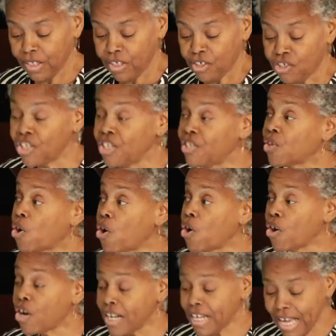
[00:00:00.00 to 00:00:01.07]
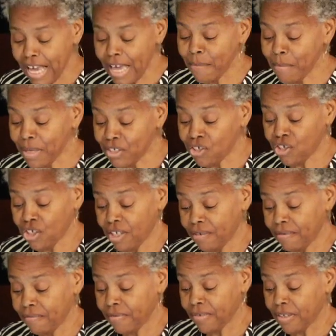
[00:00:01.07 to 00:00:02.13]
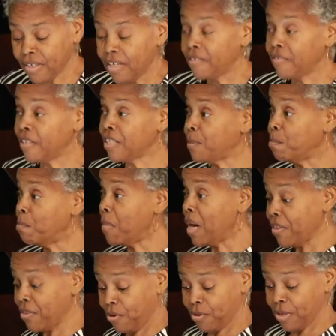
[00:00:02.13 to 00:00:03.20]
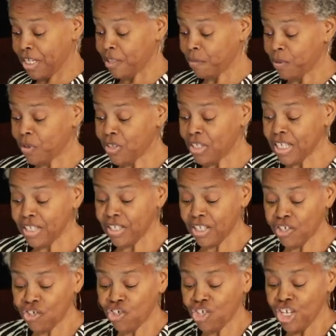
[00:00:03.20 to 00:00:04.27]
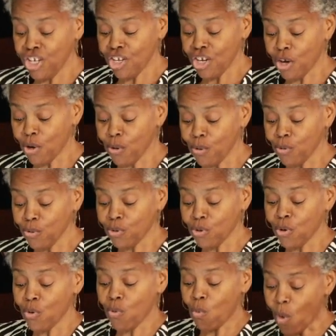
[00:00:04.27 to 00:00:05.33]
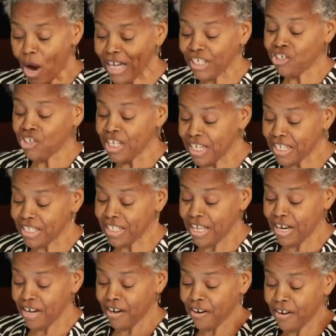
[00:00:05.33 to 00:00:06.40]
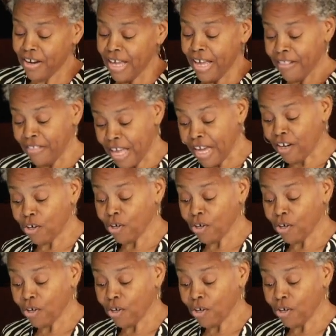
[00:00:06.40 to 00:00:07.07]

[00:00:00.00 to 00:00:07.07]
She's on a mission. This mother is persistent. She knows why she is there and that her